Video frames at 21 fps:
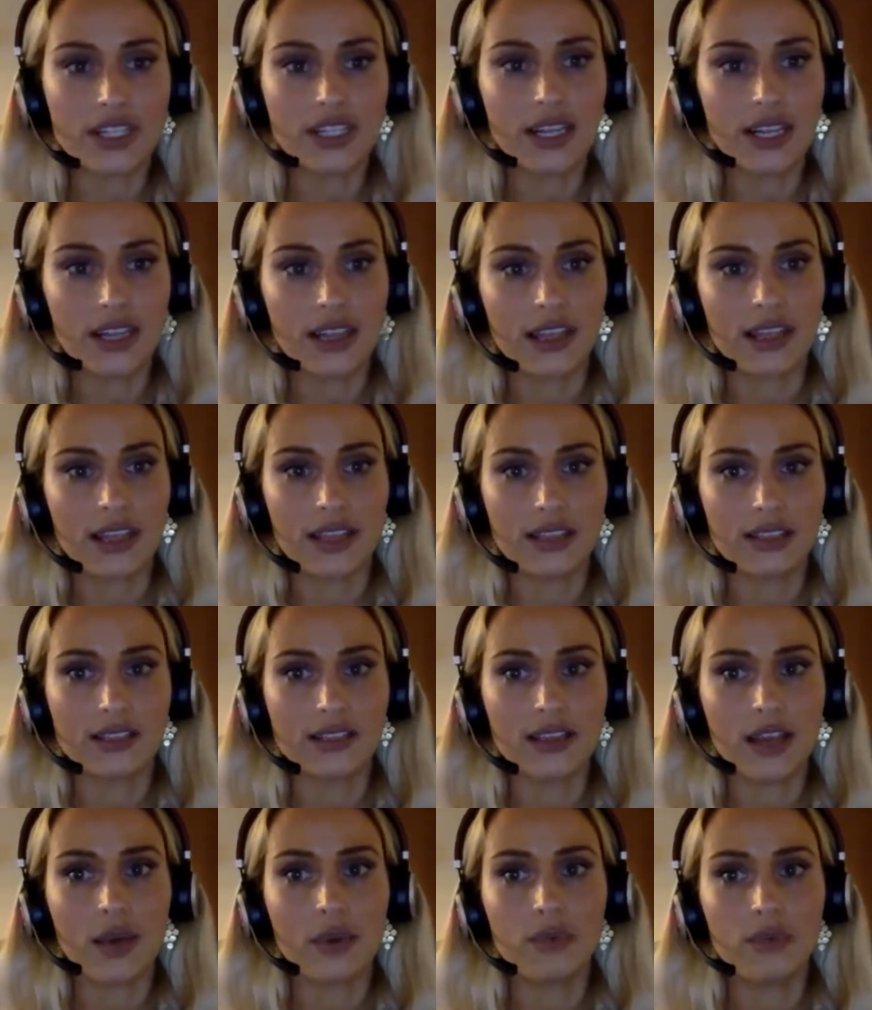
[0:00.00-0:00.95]
I think it's
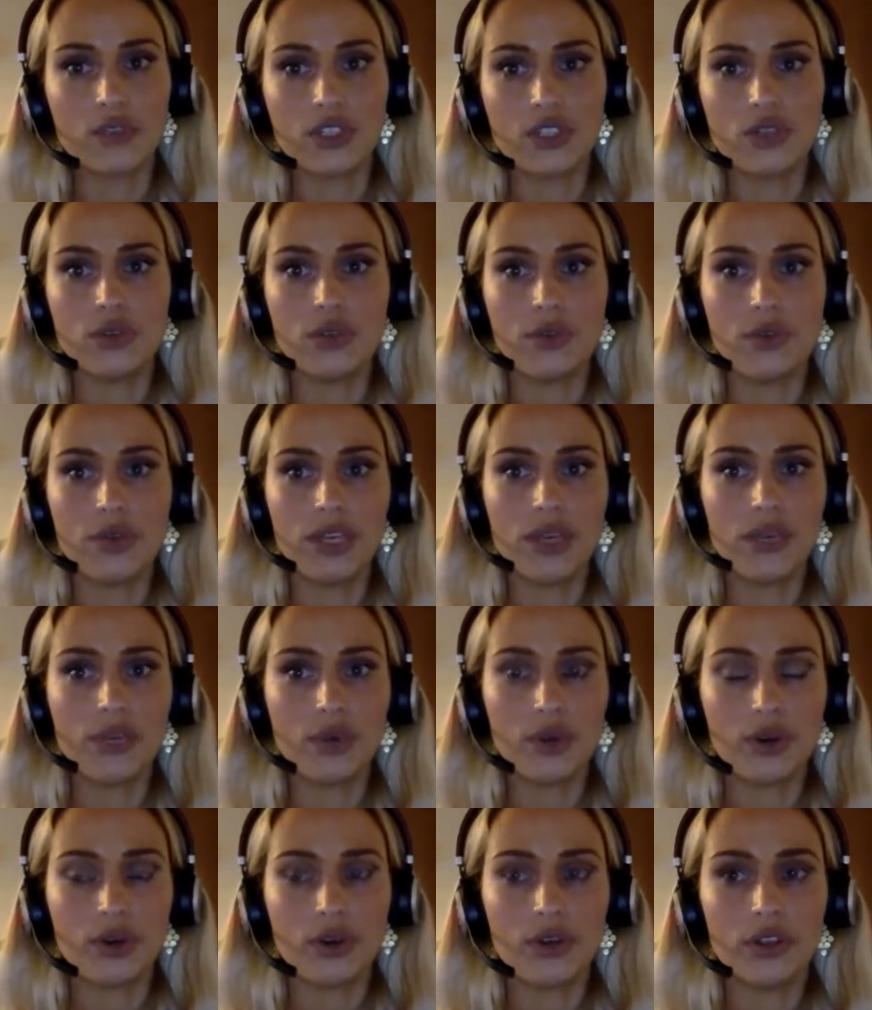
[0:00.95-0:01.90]
up to the
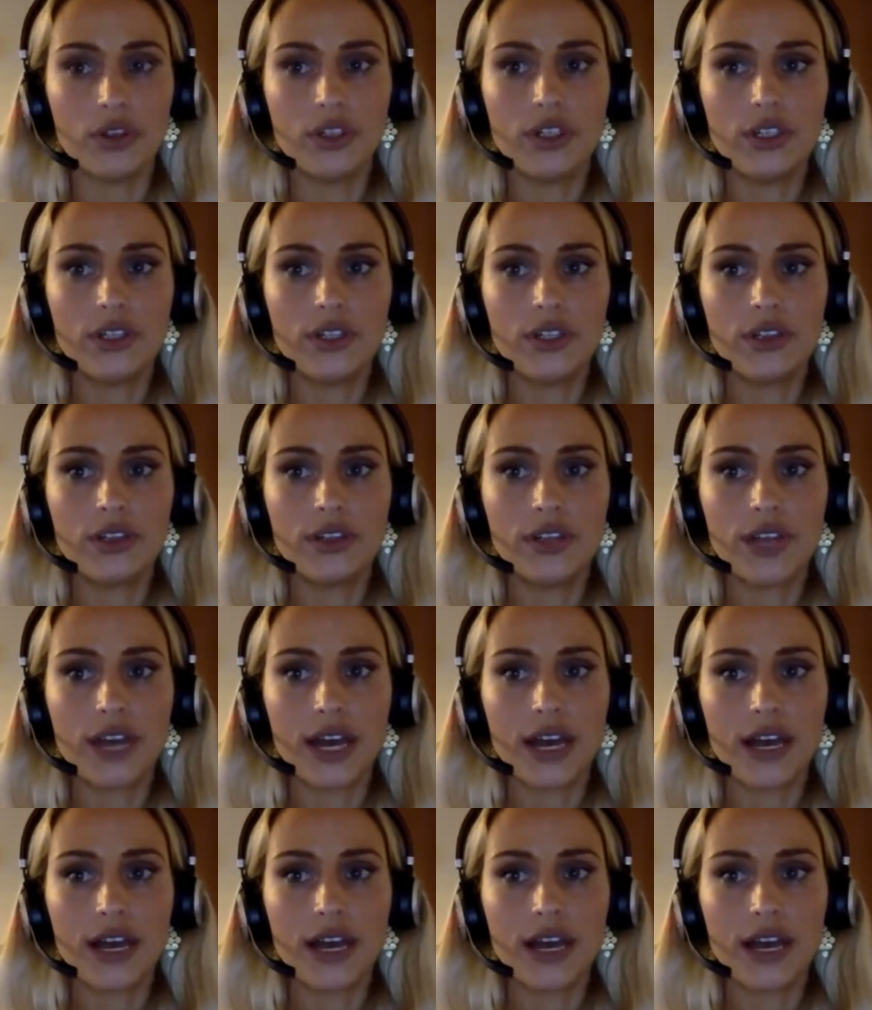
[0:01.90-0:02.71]
people that